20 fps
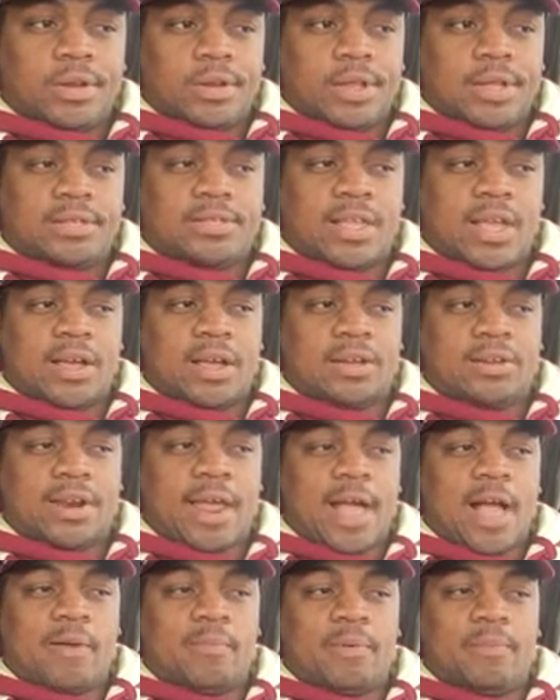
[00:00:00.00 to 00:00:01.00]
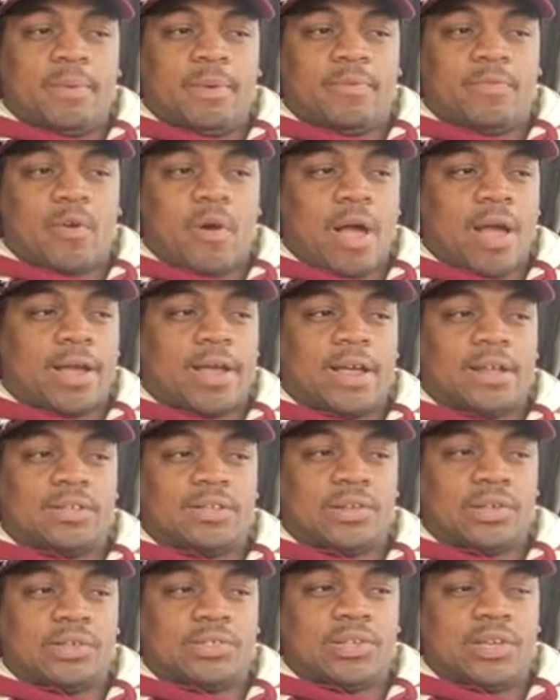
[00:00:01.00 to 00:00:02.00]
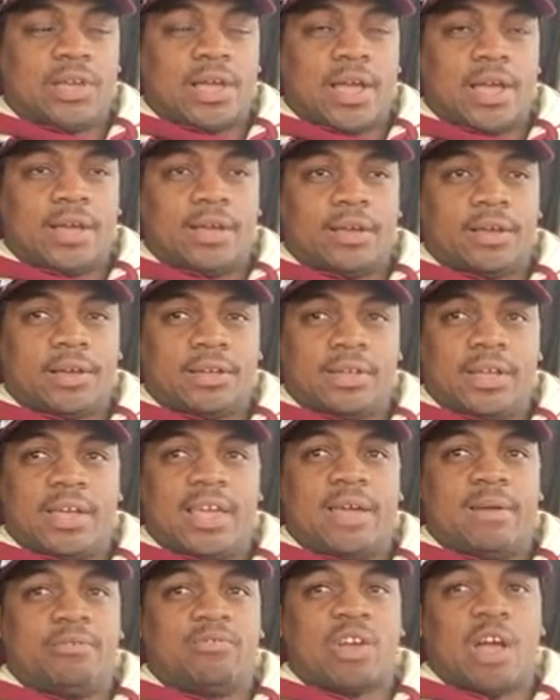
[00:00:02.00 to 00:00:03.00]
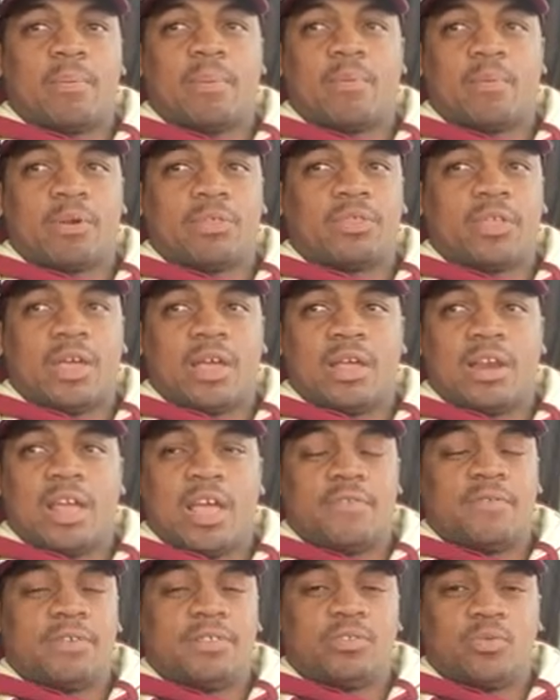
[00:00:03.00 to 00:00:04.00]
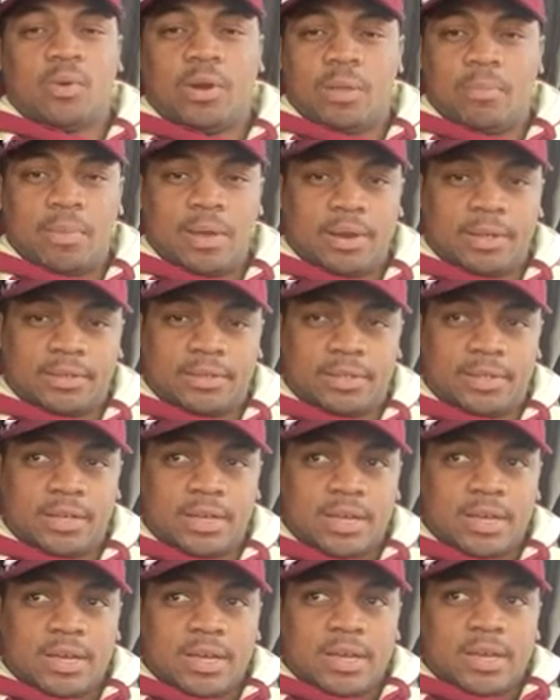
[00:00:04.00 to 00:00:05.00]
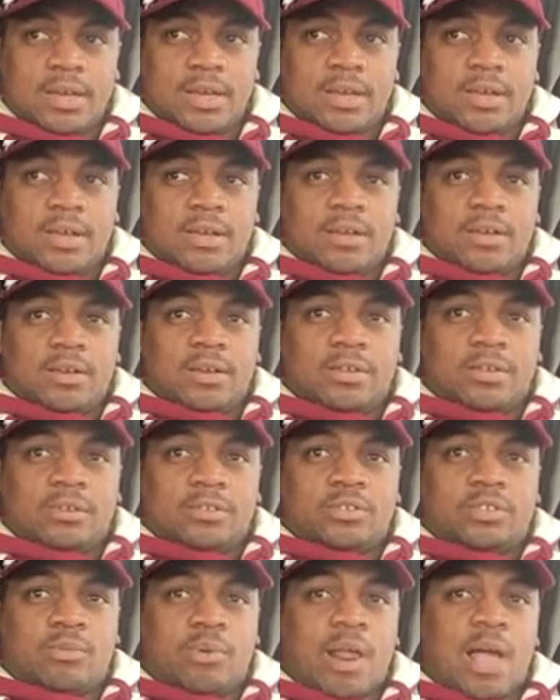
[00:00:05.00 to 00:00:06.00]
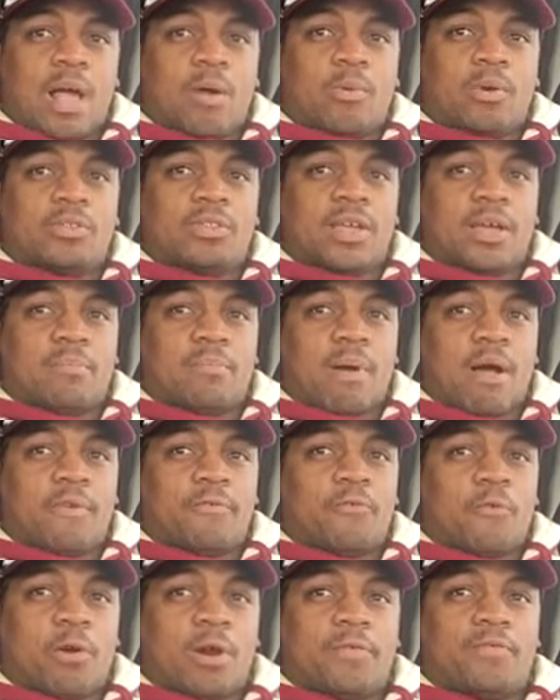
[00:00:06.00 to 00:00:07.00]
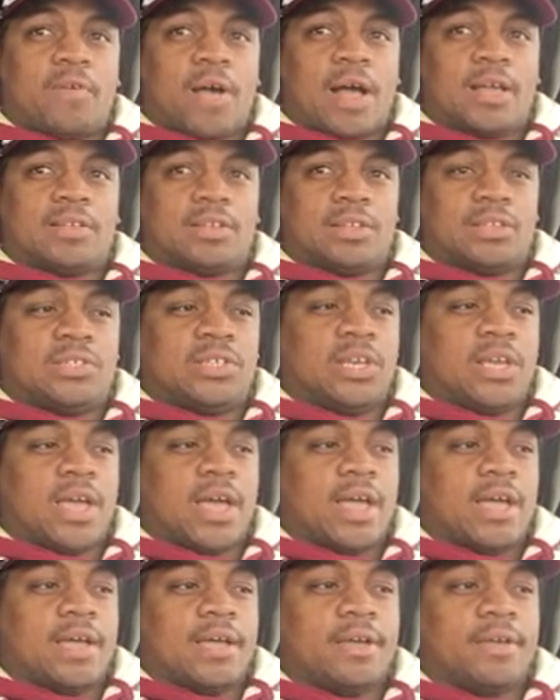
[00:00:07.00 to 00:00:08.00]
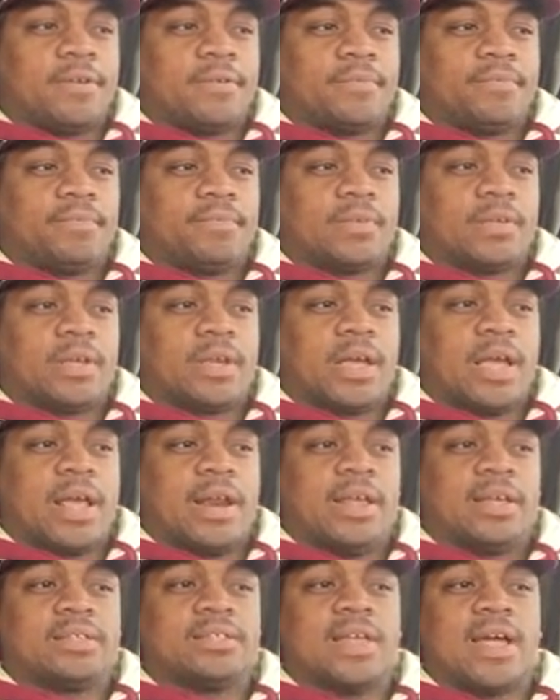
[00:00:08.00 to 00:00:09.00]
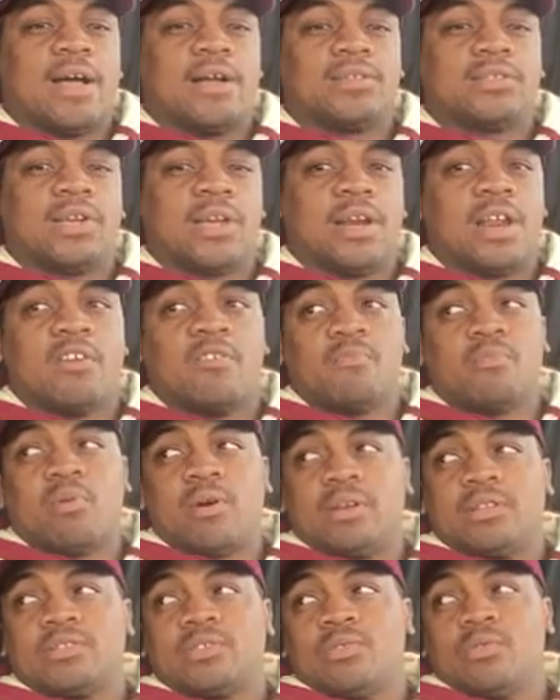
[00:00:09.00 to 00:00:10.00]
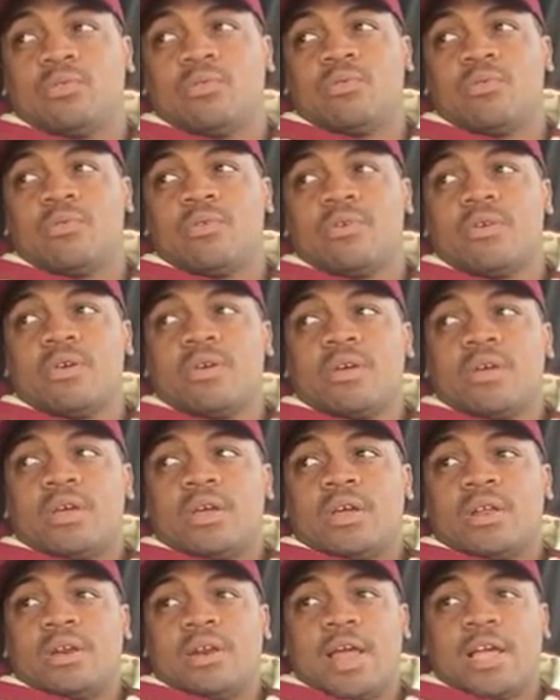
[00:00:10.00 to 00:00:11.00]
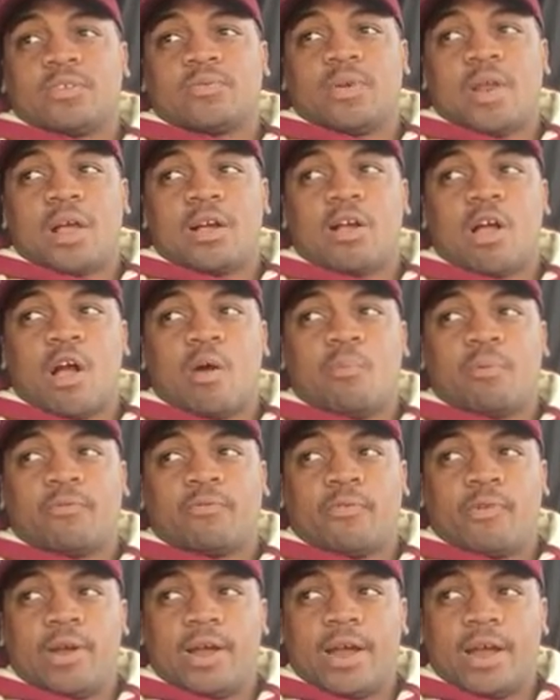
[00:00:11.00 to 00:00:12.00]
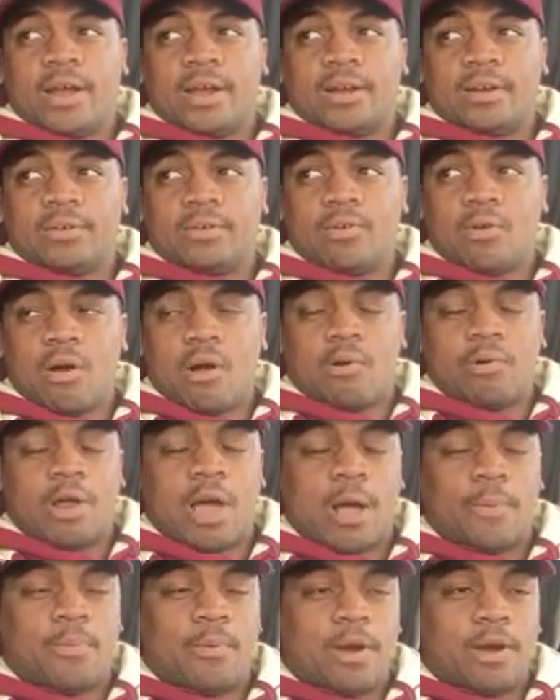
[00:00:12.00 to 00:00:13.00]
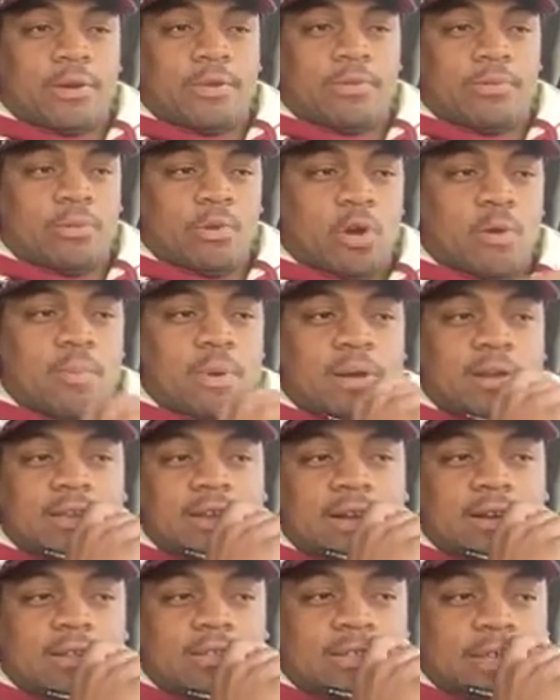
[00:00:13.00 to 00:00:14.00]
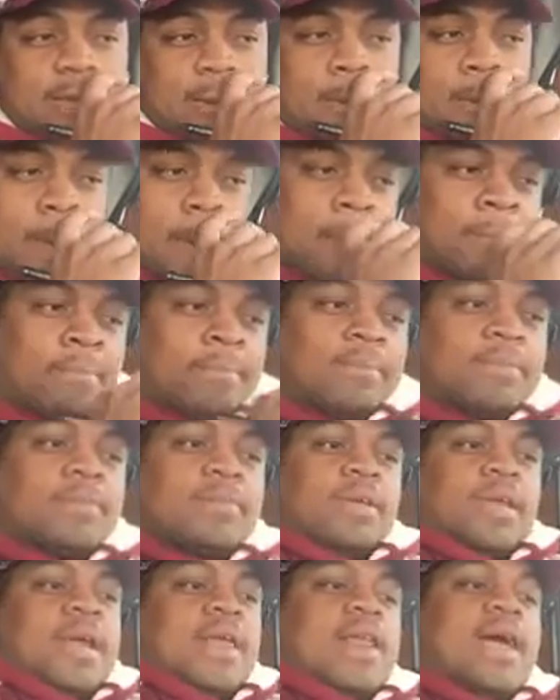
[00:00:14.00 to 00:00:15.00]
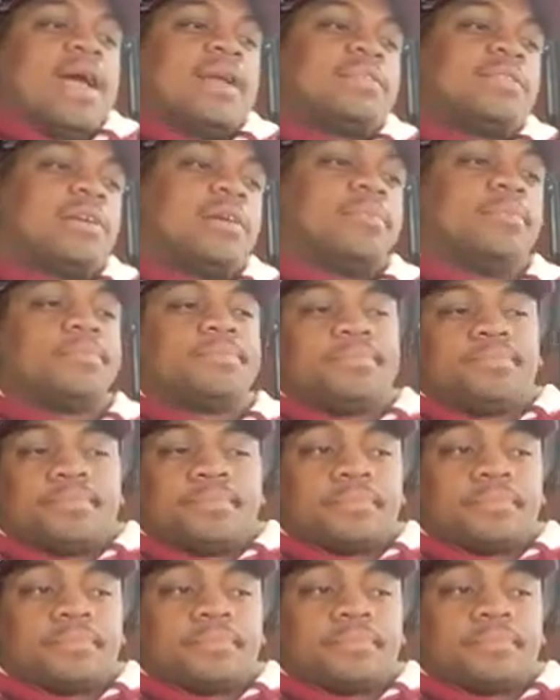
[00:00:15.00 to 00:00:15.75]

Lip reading: this thing gonna down me before I get to this TA, because it keeps dropping within every 20 minutes. So now within about 45 of the TA, and it's down to 11.2, that's when I called my friend, who owner operator, who know about this kind of stuff, and asked them,